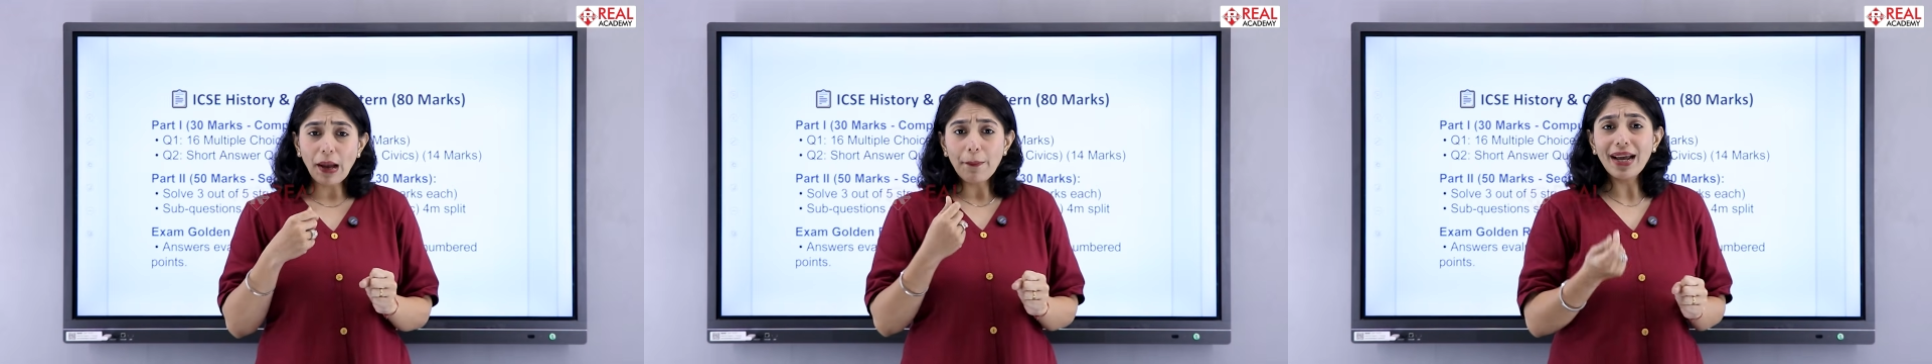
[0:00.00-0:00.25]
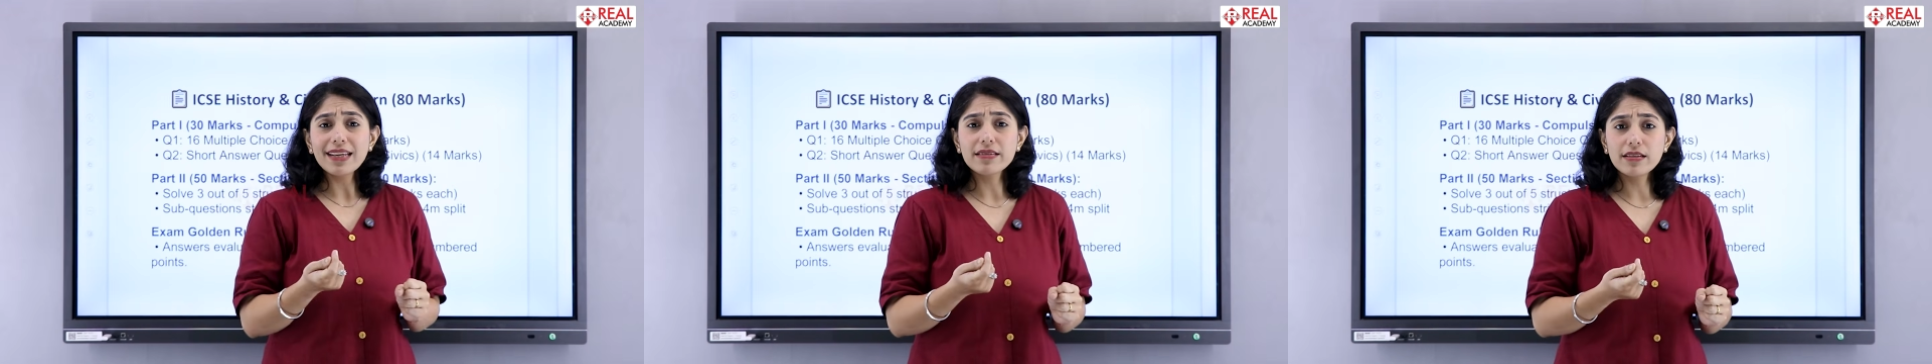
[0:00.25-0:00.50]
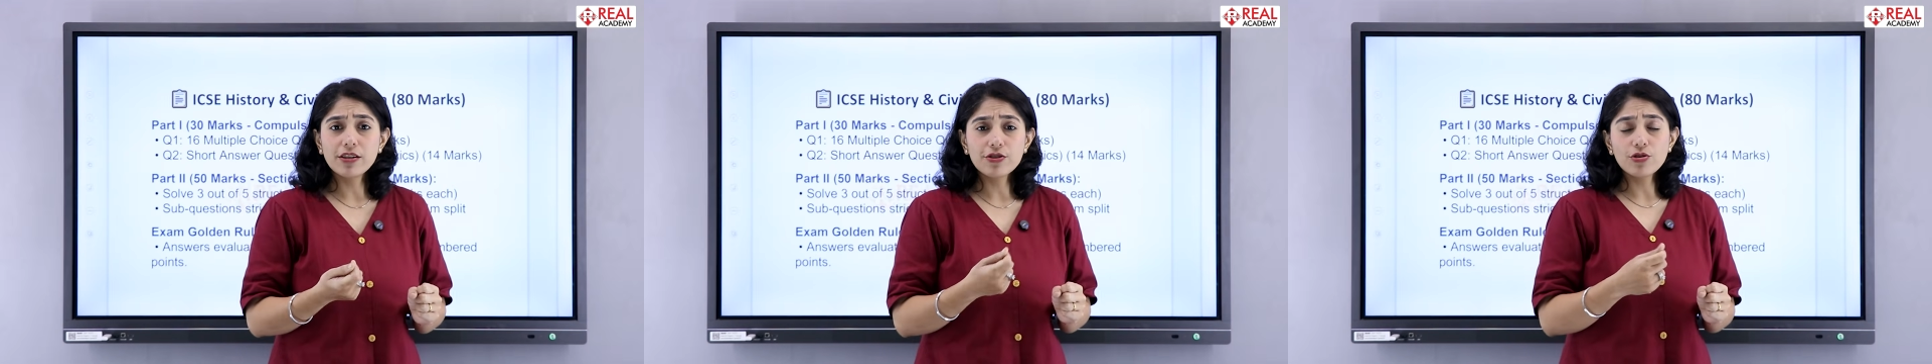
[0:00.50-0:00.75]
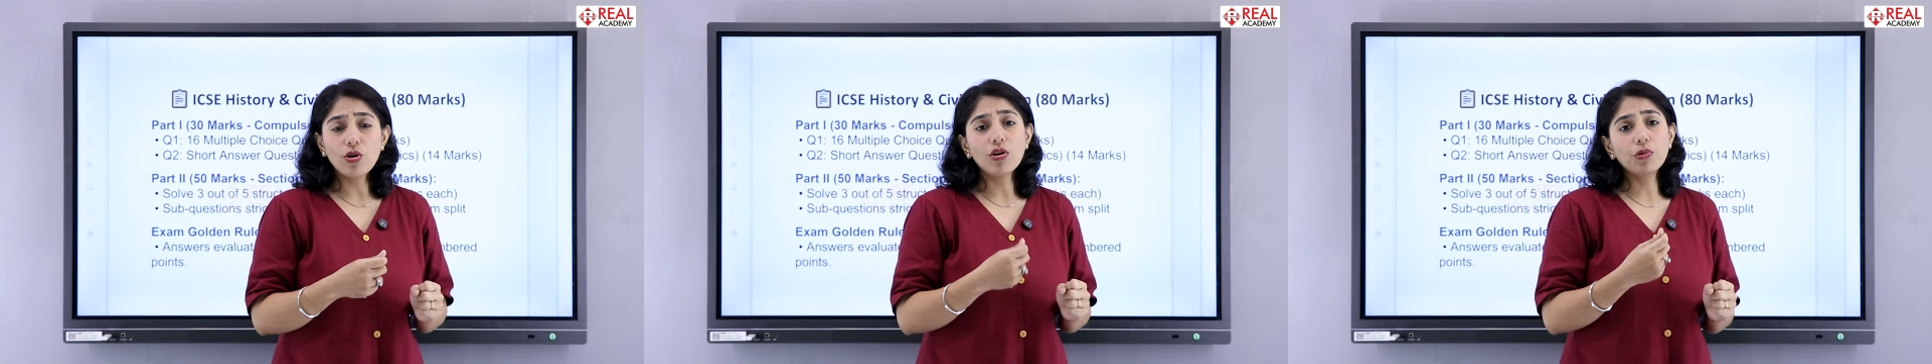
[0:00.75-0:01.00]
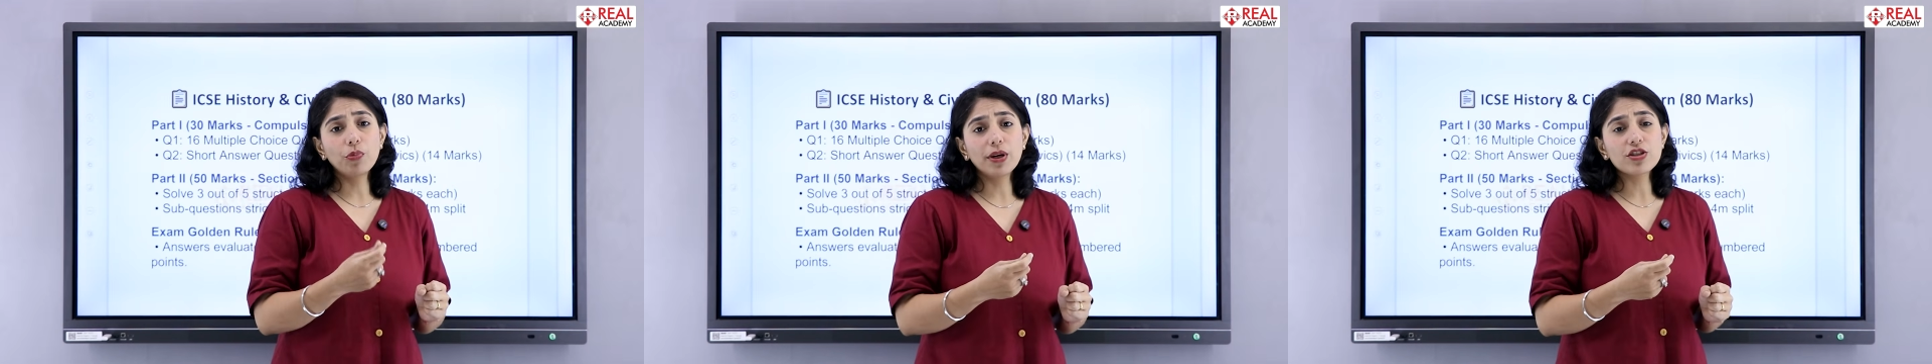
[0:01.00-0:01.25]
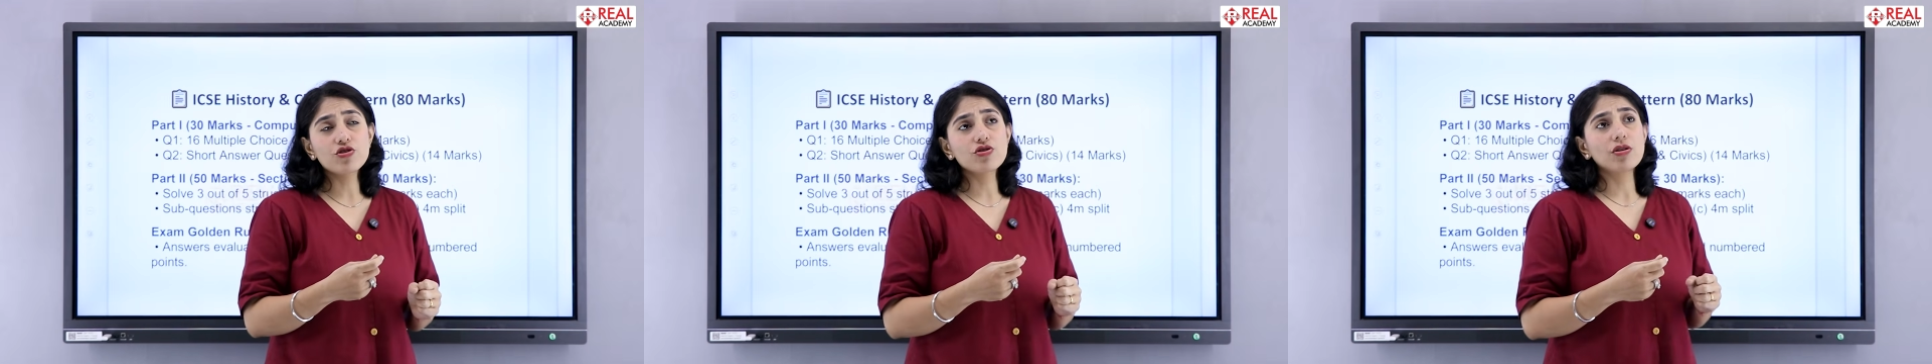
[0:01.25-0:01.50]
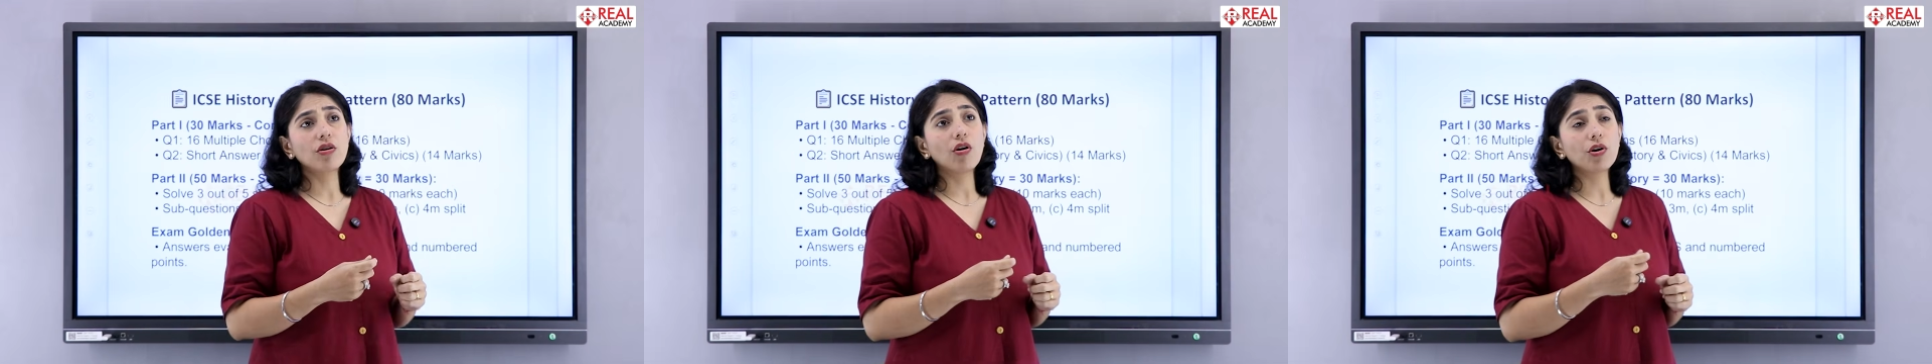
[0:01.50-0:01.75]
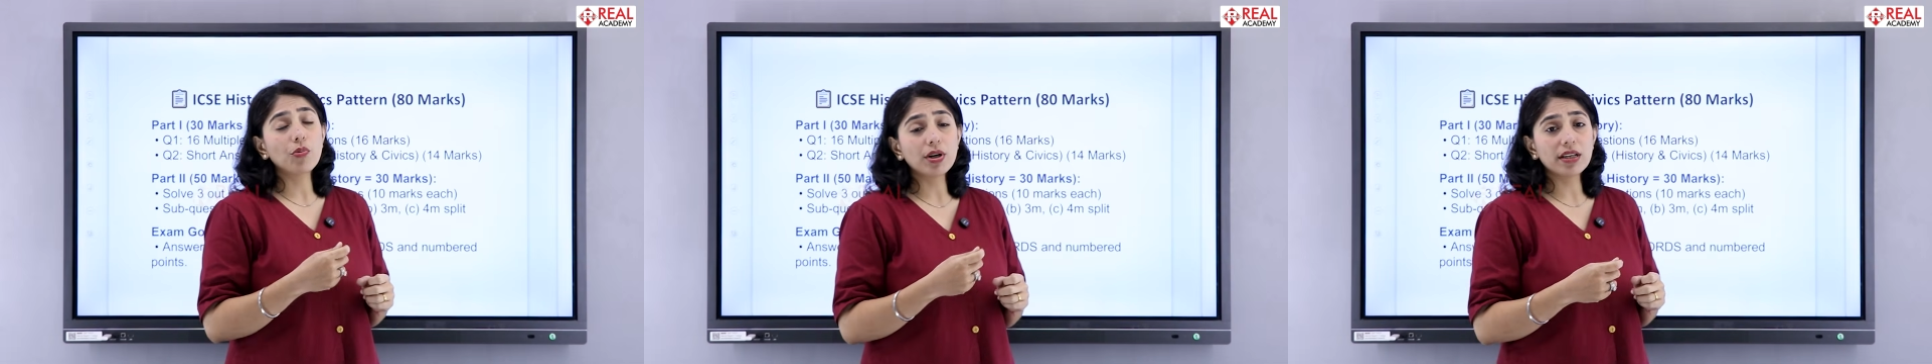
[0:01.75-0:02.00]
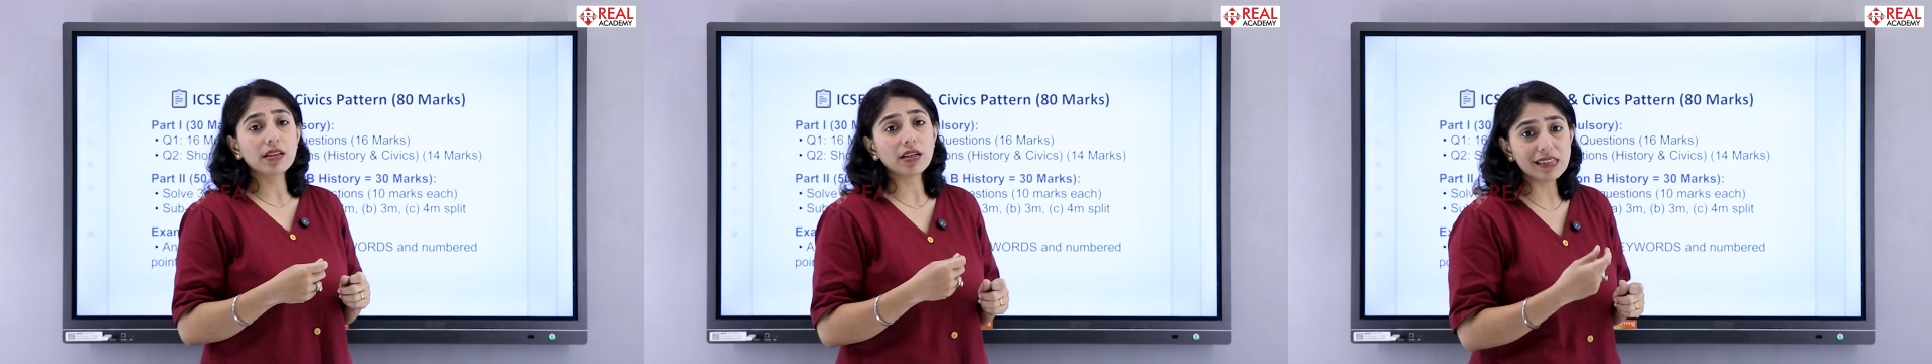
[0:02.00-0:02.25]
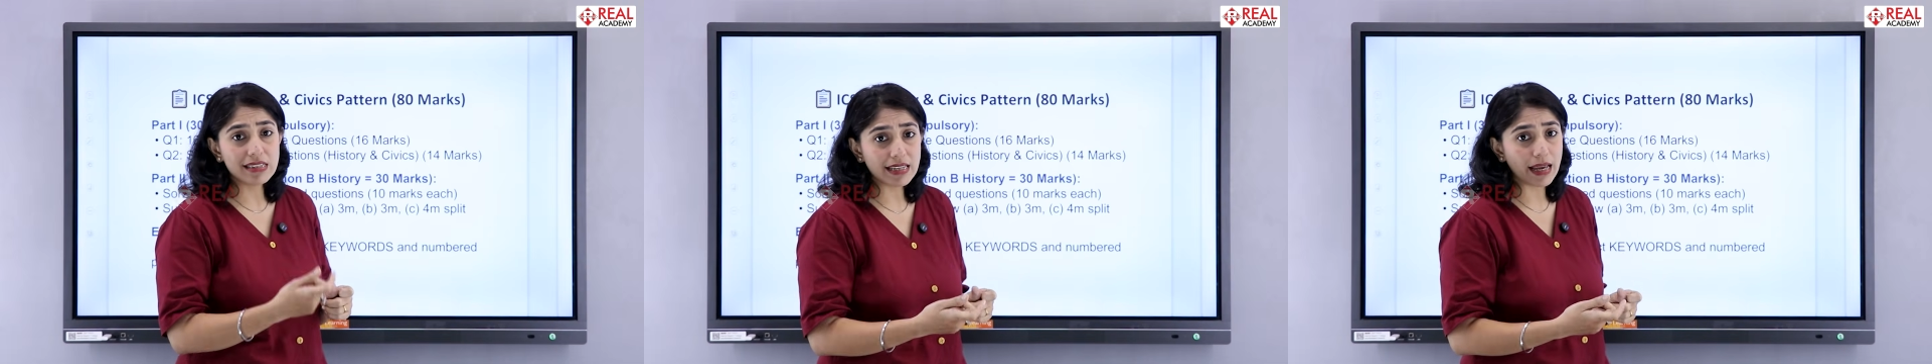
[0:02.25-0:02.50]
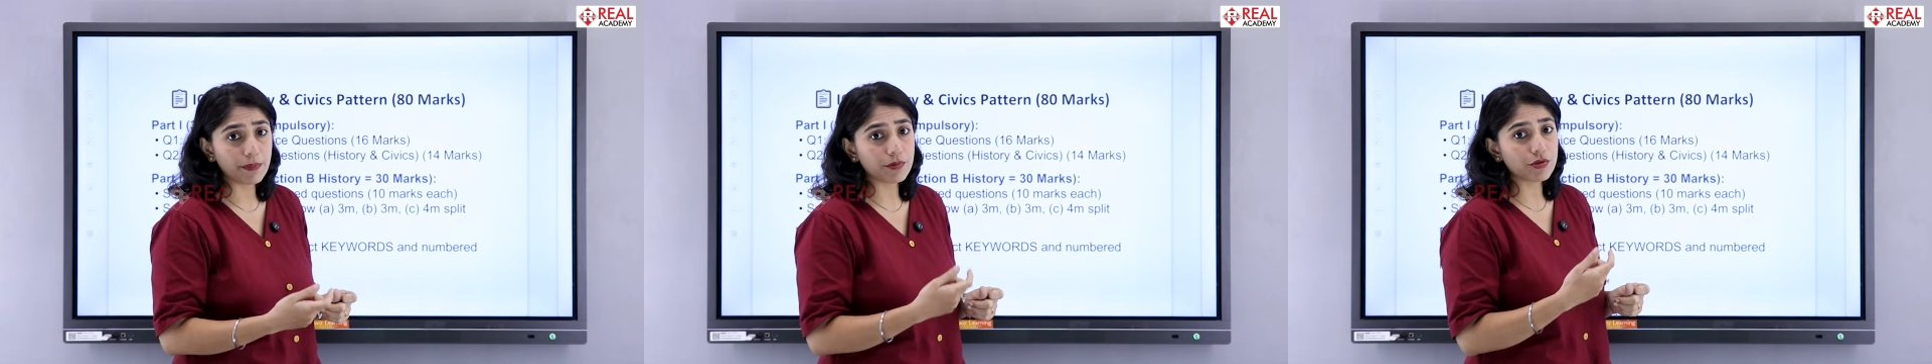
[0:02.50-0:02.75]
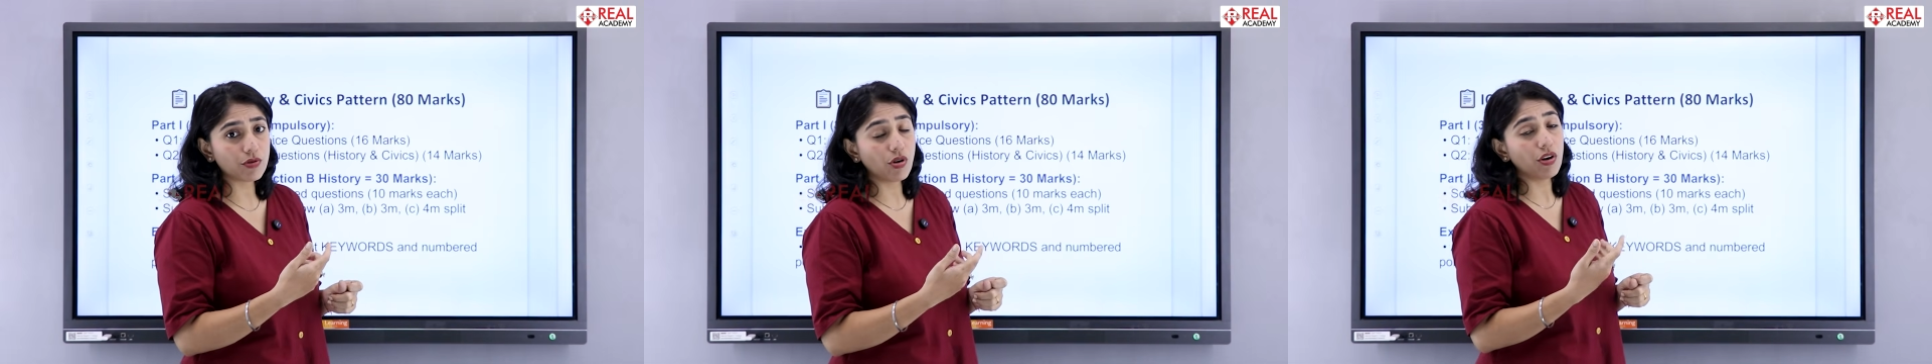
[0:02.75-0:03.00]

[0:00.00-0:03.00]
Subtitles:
basis on which, or what are the concepts